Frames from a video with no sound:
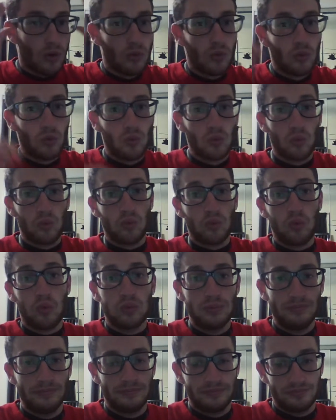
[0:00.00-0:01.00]

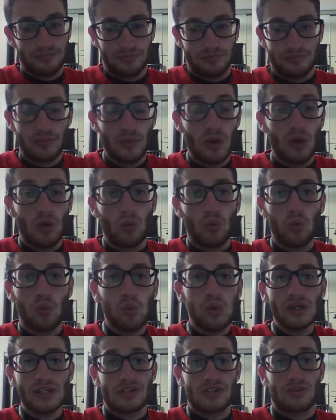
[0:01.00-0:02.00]

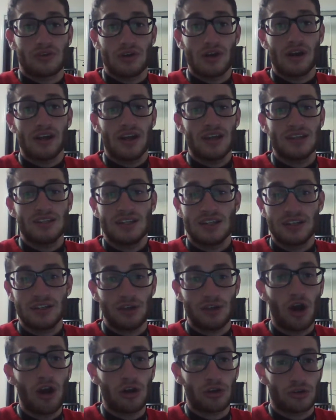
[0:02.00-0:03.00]
What is going on, guys?
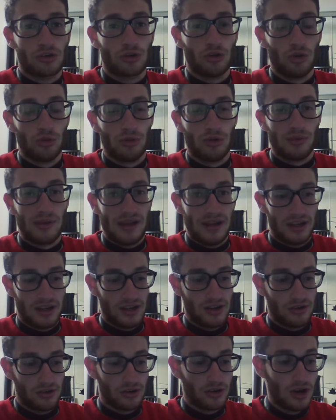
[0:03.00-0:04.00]
Dr. Loophole back
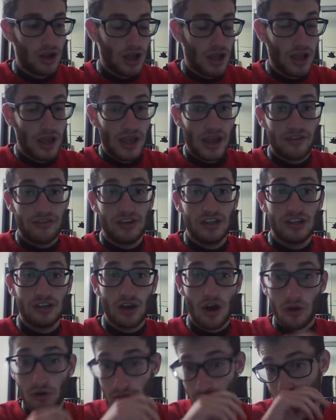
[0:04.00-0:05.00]
here. If you
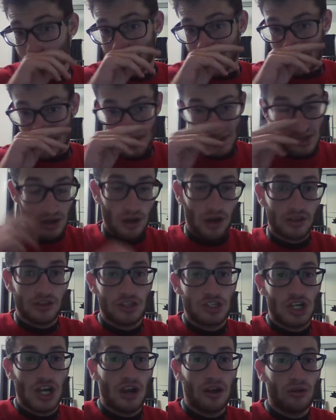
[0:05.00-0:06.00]
didn't notice on
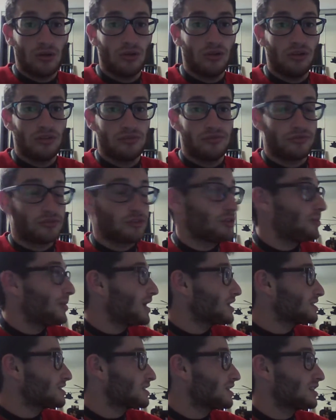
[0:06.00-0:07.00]
the channel, for the
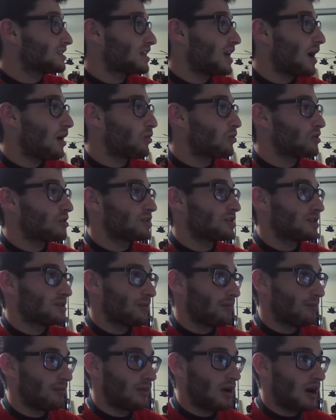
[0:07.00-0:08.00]
past six hours,
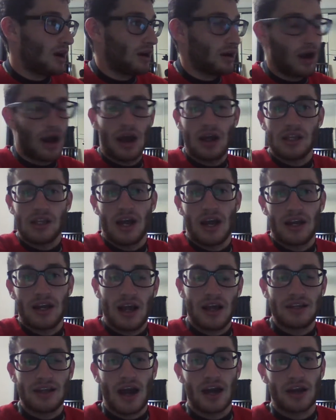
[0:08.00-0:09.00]
my I,
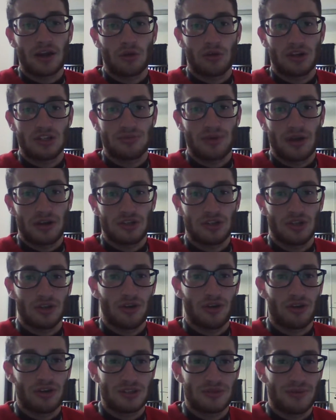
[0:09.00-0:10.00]
I, I don't expect you to
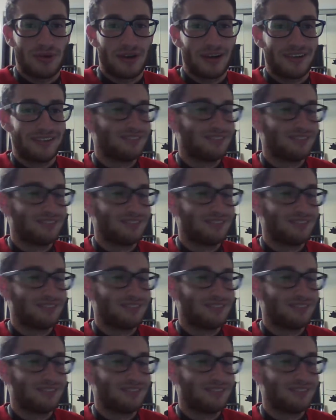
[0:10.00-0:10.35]
notice, but